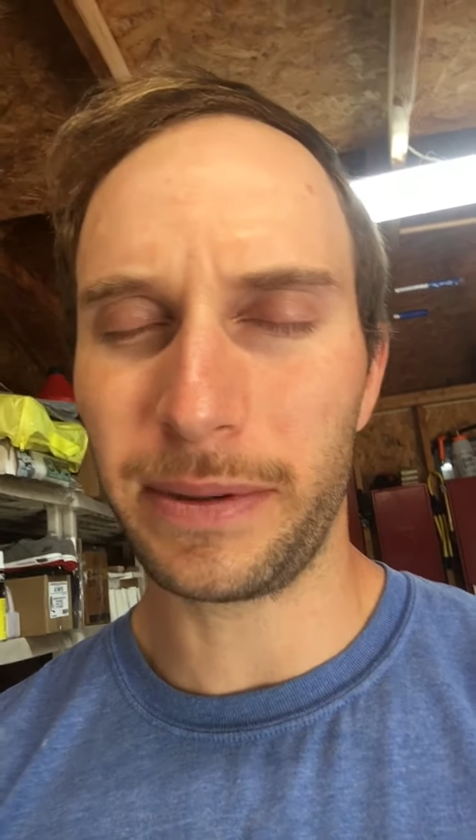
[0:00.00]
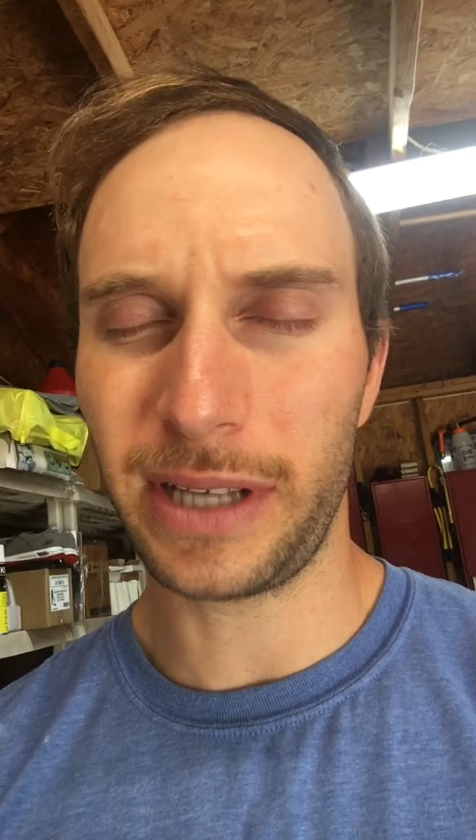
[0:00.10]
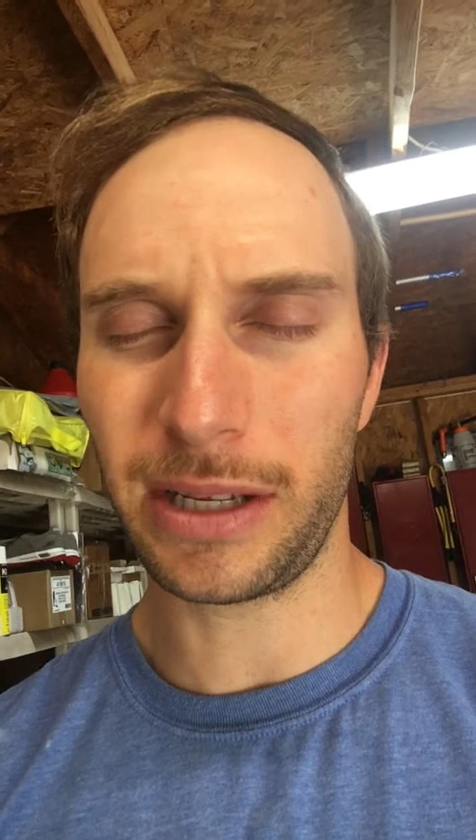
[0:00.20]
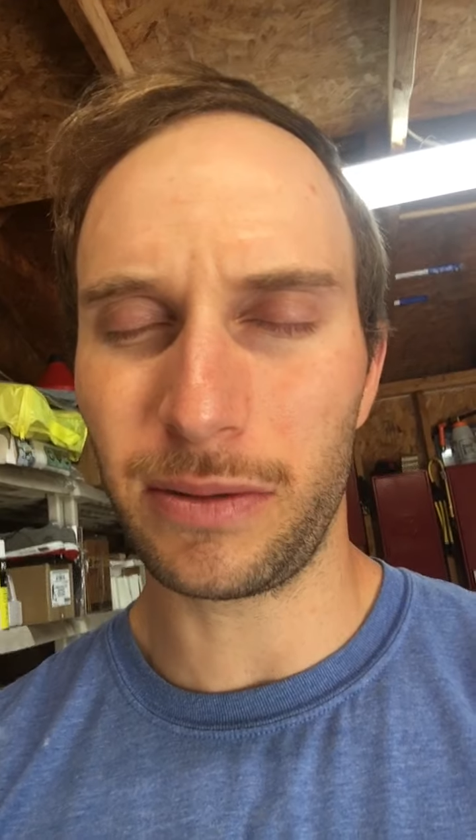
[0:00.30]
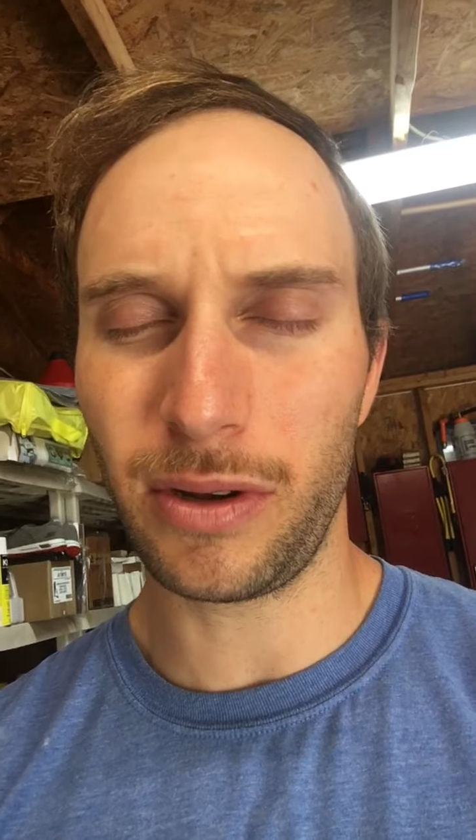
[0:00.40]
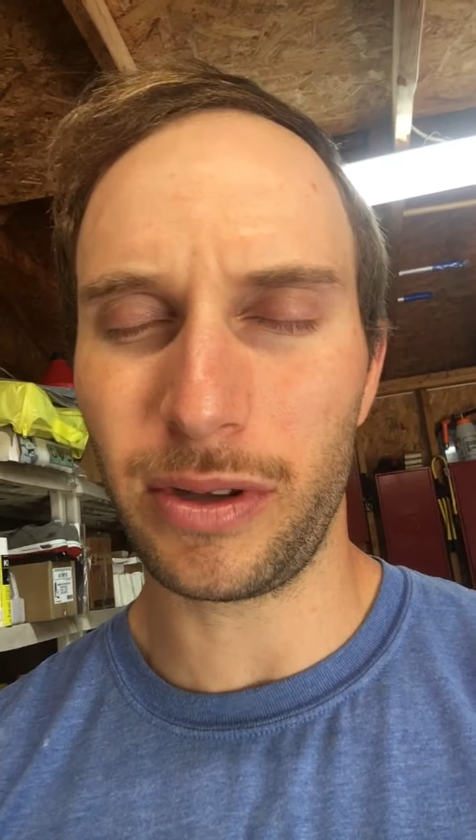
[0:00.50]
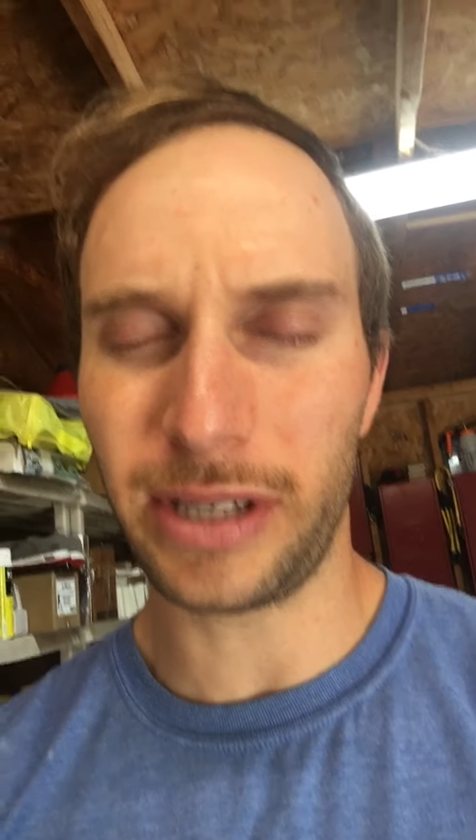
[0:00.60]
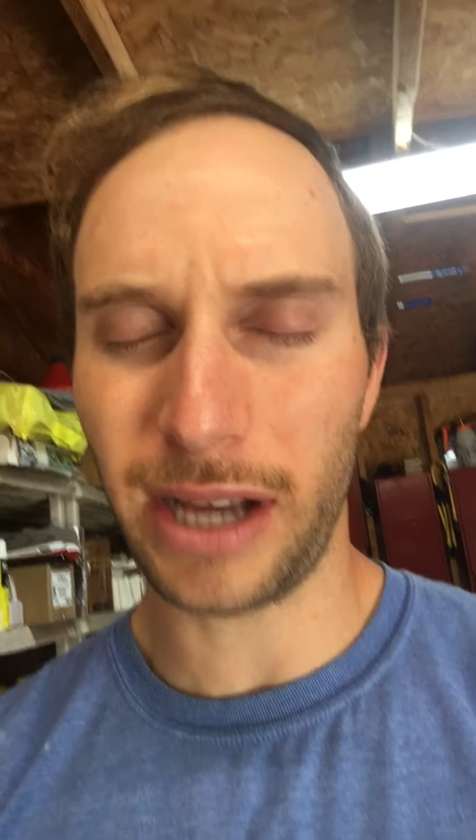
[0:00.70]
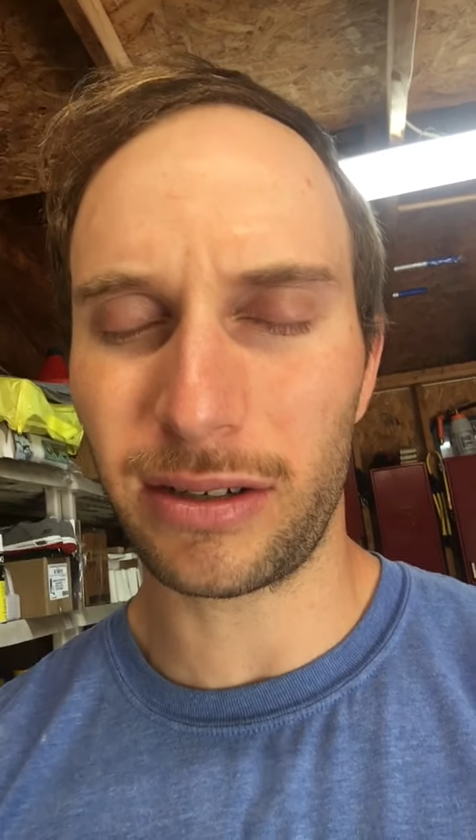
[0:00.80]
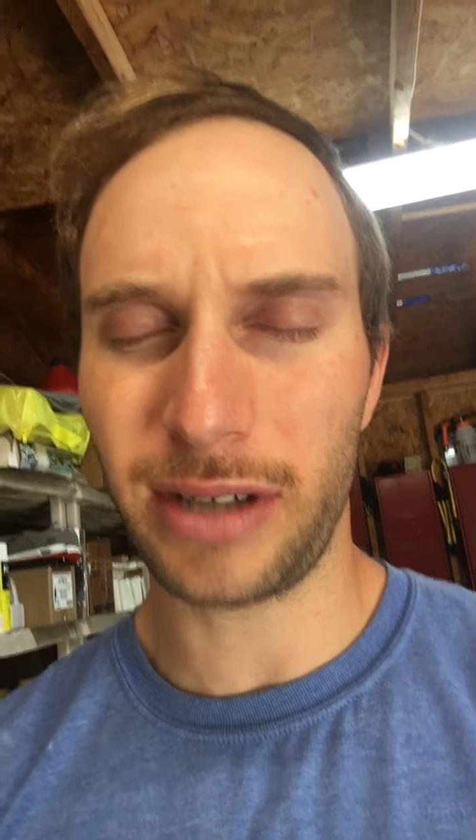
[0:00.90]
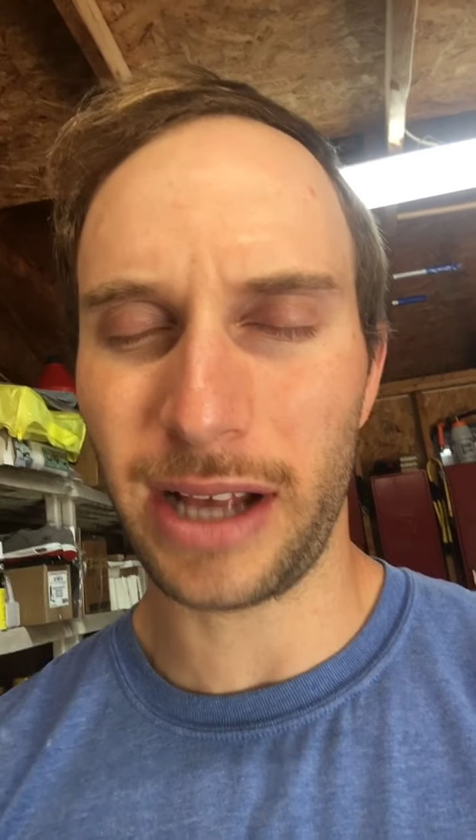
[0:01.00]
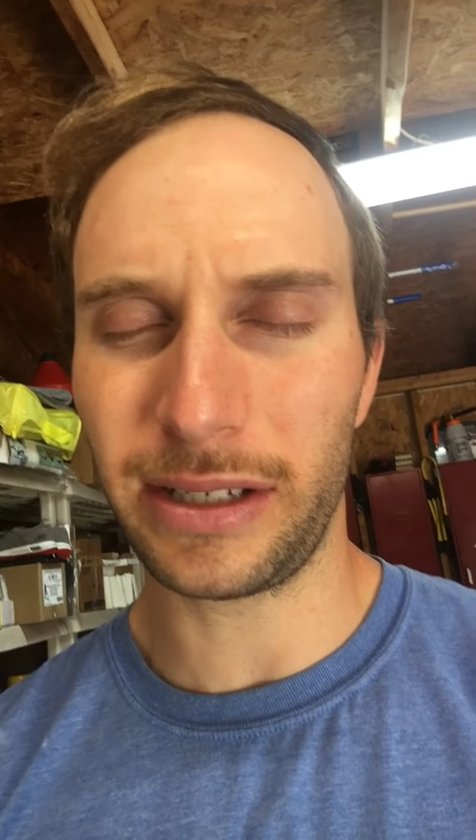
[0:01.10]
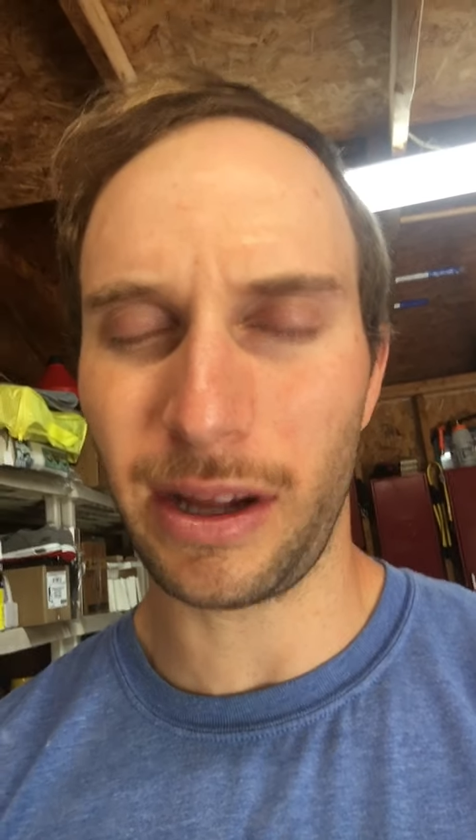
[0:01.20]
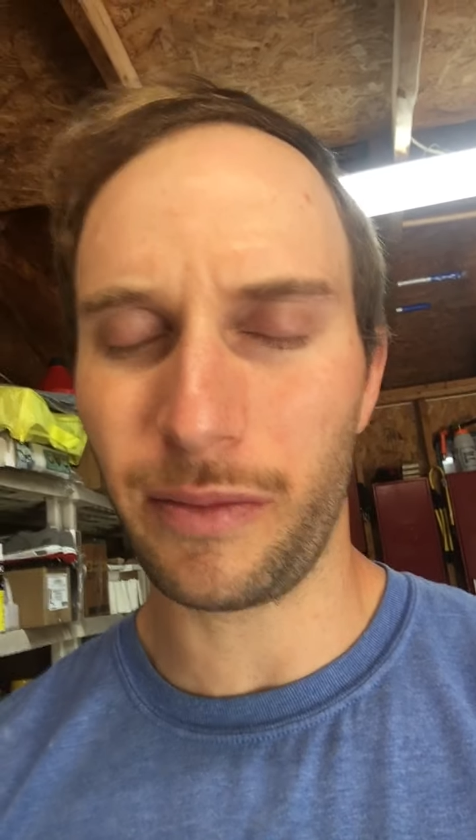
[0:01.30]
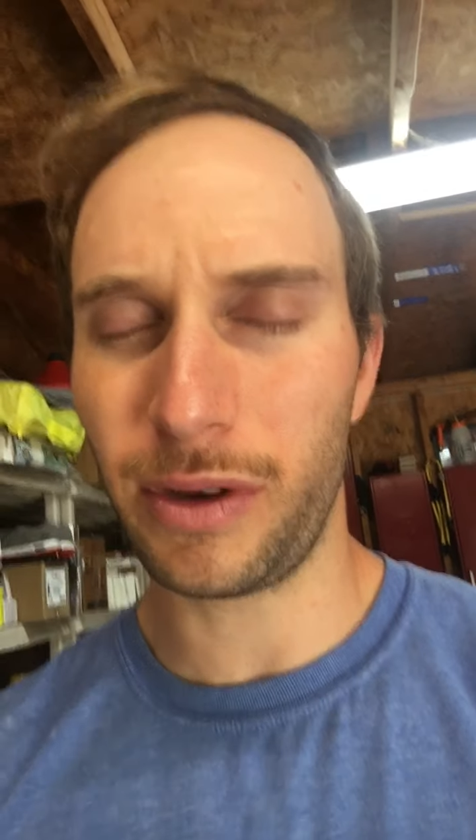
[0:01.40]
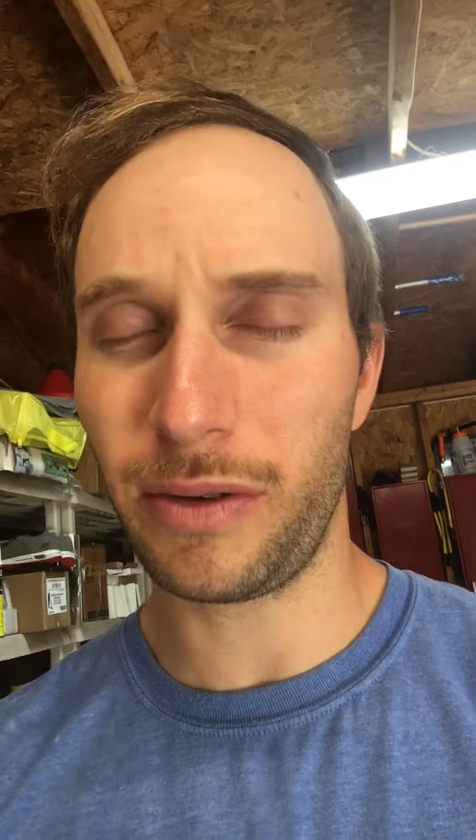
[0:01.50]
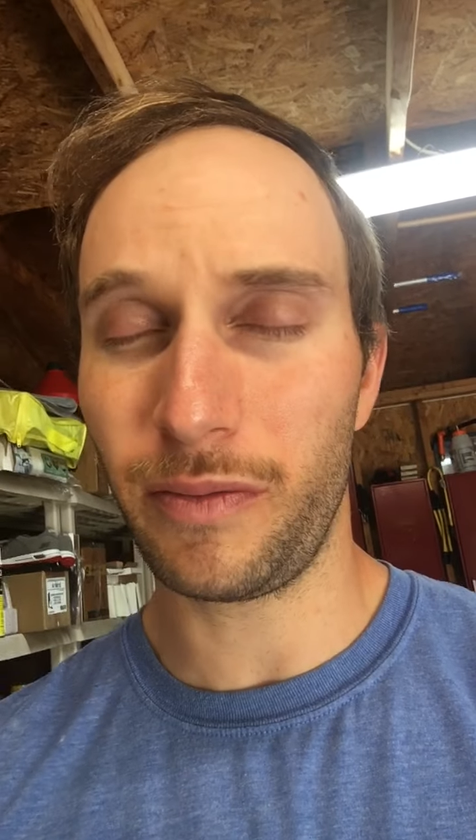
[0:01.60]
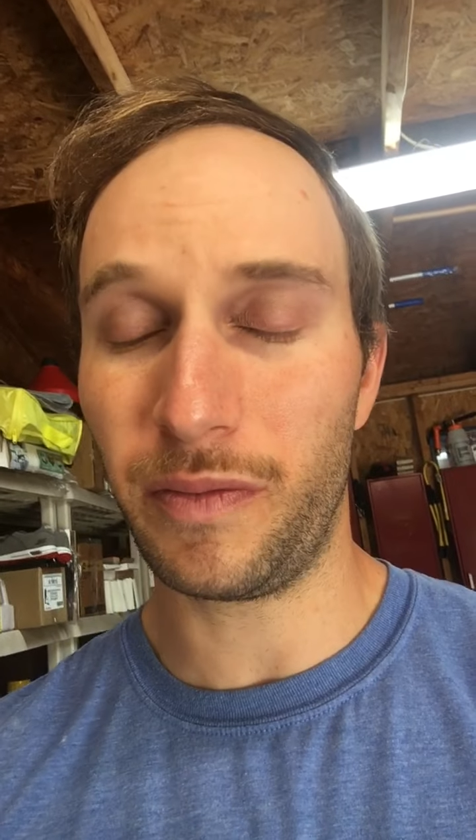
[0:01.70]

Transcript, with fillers: us as we do these exercises that we